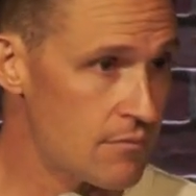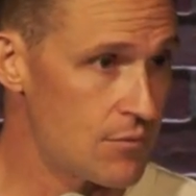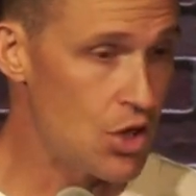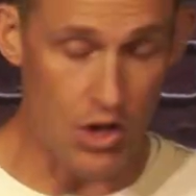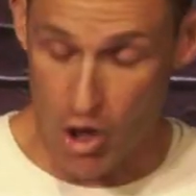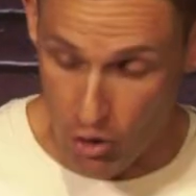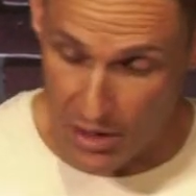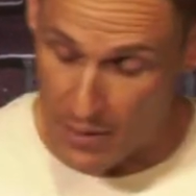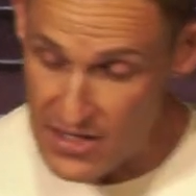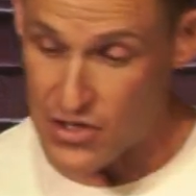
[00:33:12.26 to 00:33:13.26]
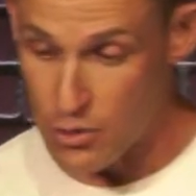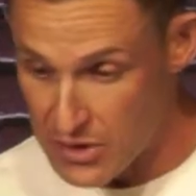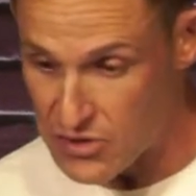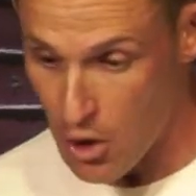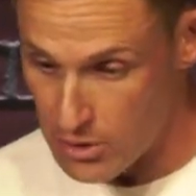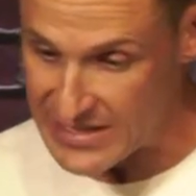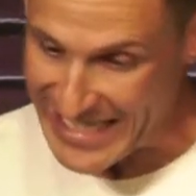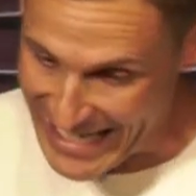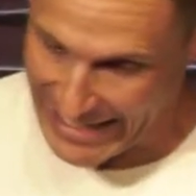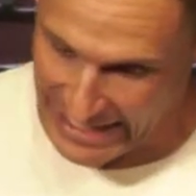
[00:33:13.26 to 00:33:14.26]
You can only rescue a soul
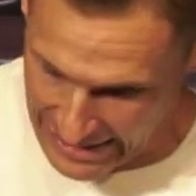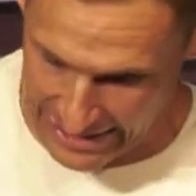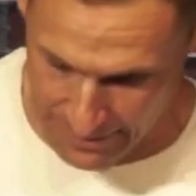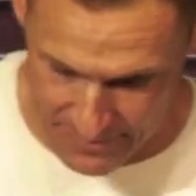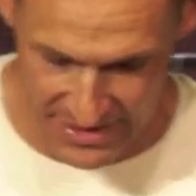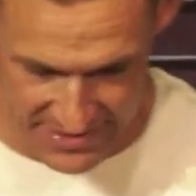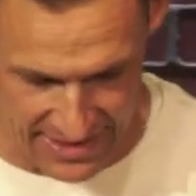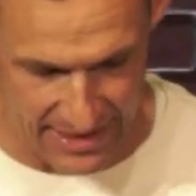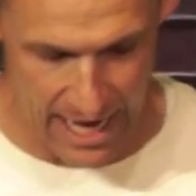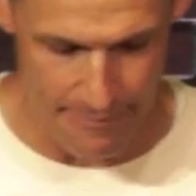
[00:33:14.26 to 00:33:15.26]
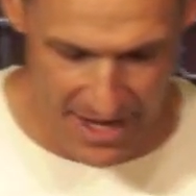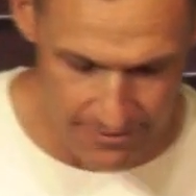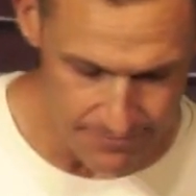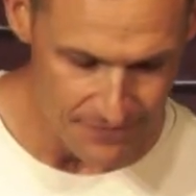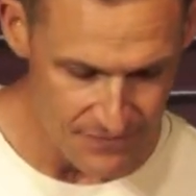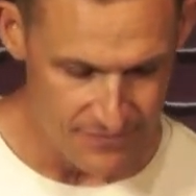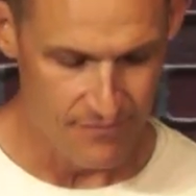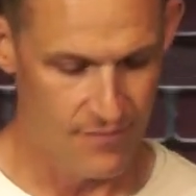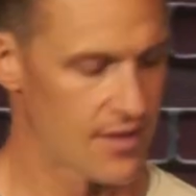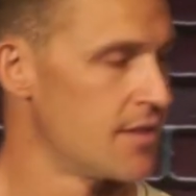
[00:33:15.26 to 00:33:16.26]
sitting in an empty seat. Amen?
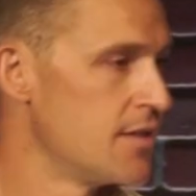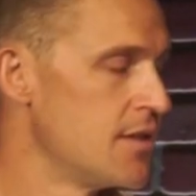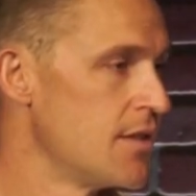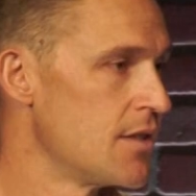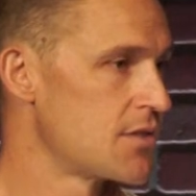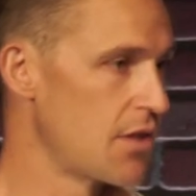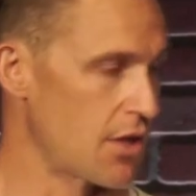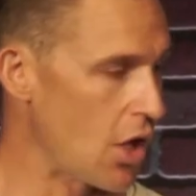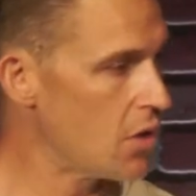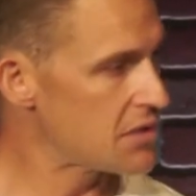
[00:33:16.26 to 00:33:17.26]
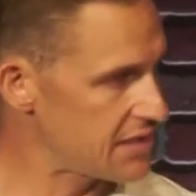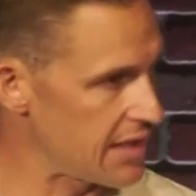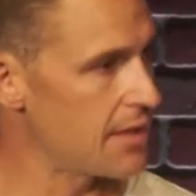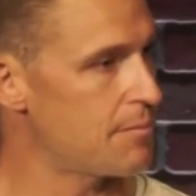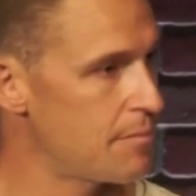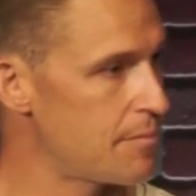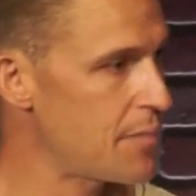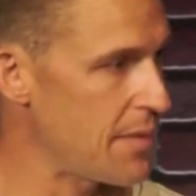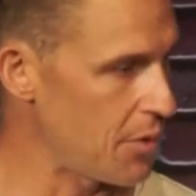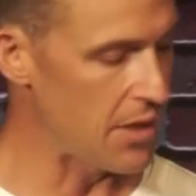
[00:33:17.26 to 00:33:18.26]
So the goal is to get
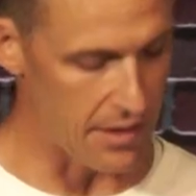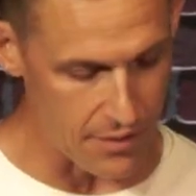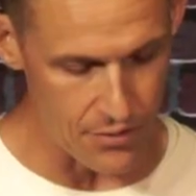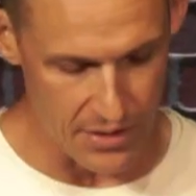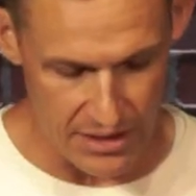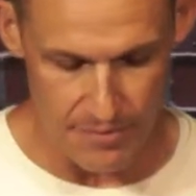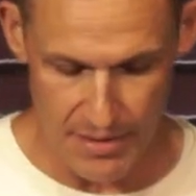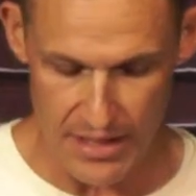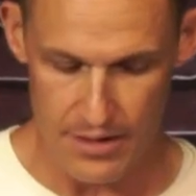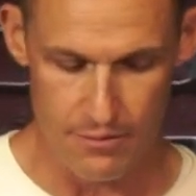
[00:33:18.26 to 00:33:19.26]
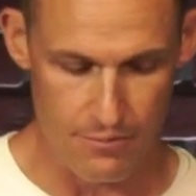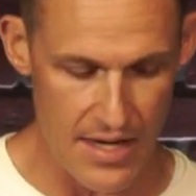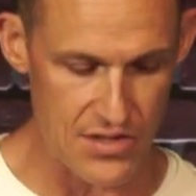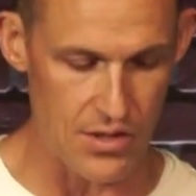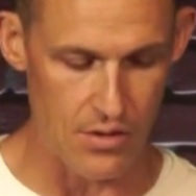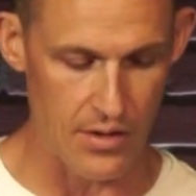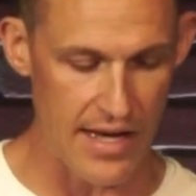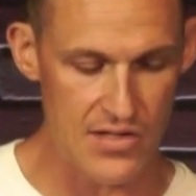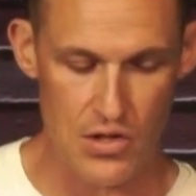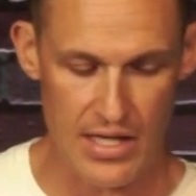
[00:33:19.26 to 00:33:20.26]
people here who need to be rescued. Okay,
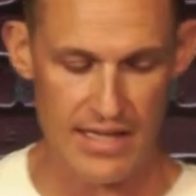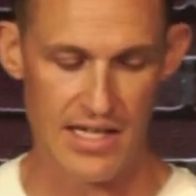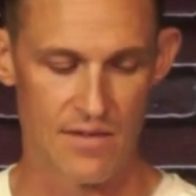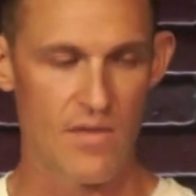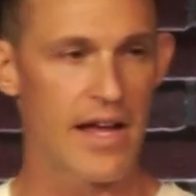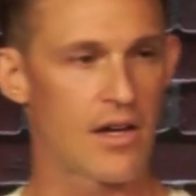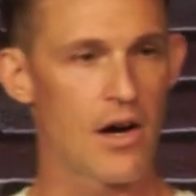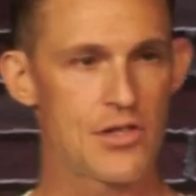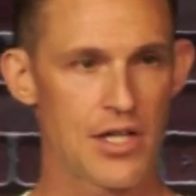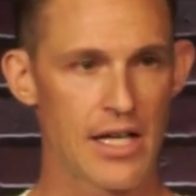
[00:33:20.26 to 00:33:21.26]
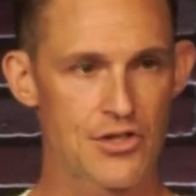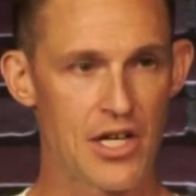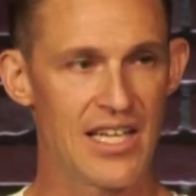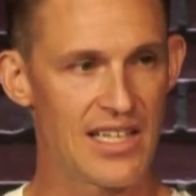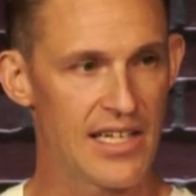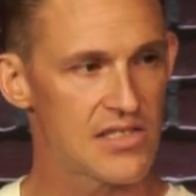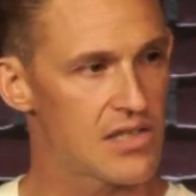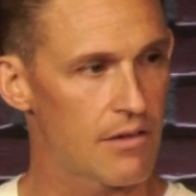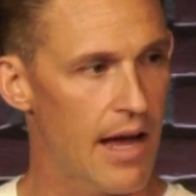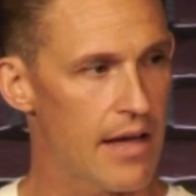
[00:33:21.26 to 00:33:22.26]
so you got the invite cards, you got your hit list, all
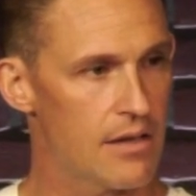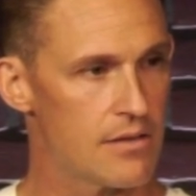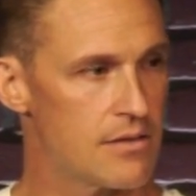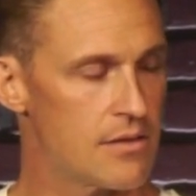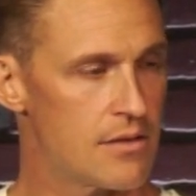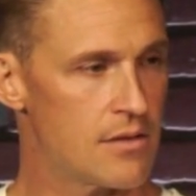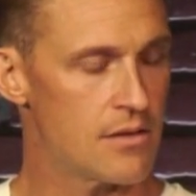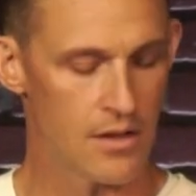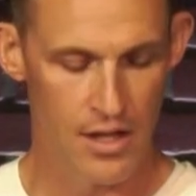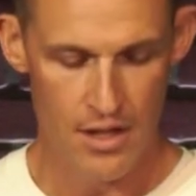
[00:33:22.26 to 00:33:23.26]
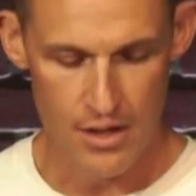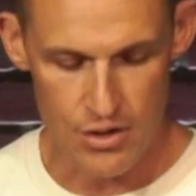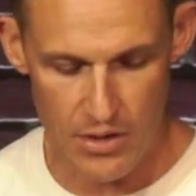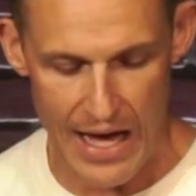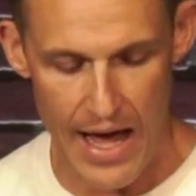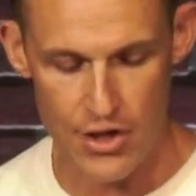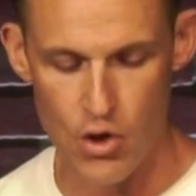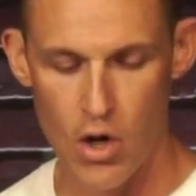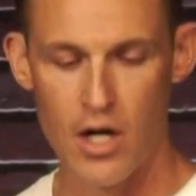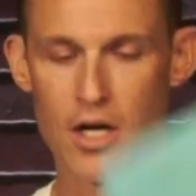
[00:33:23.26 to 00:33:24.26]
right? You got
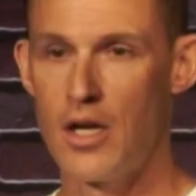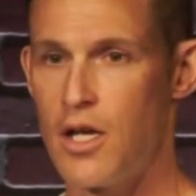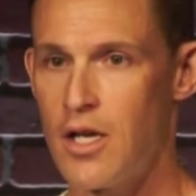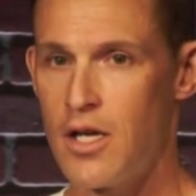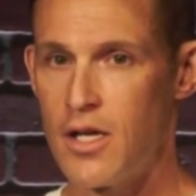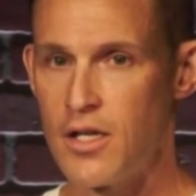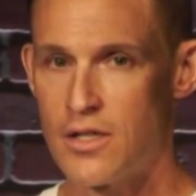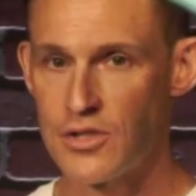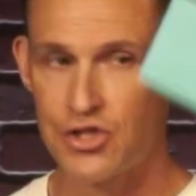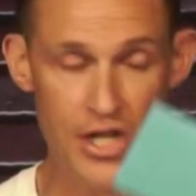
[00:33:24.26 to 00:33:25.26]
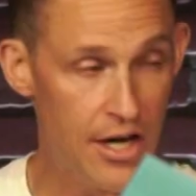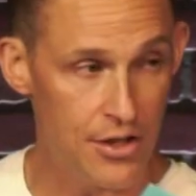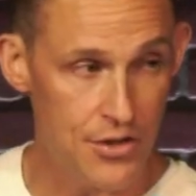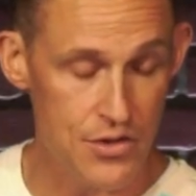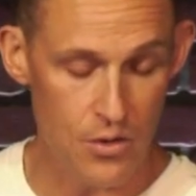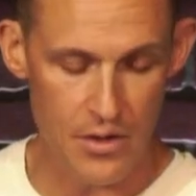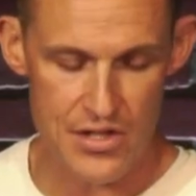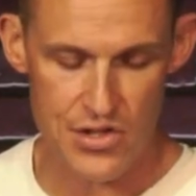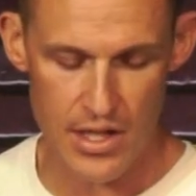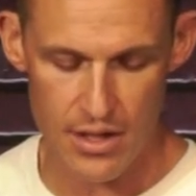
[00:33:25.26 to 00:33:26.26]
your share your story
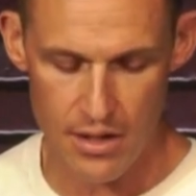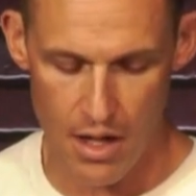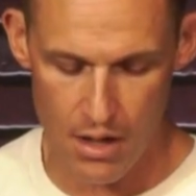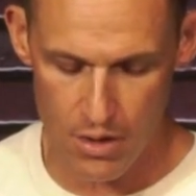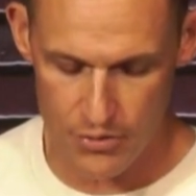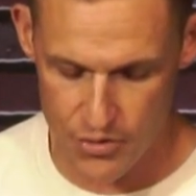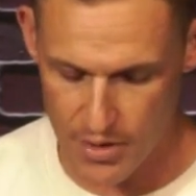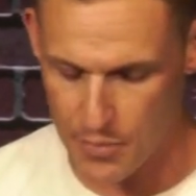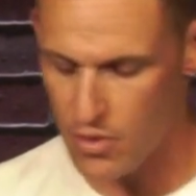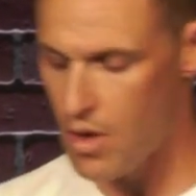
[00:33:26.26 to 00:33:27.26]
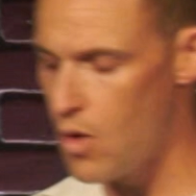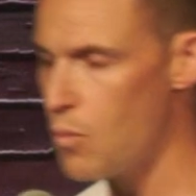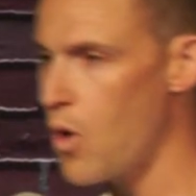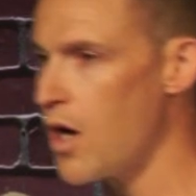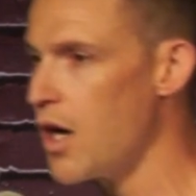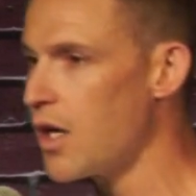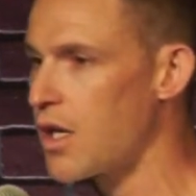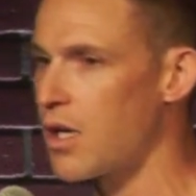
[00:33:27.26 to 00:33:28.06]
sheet. Uh oh, triple homework.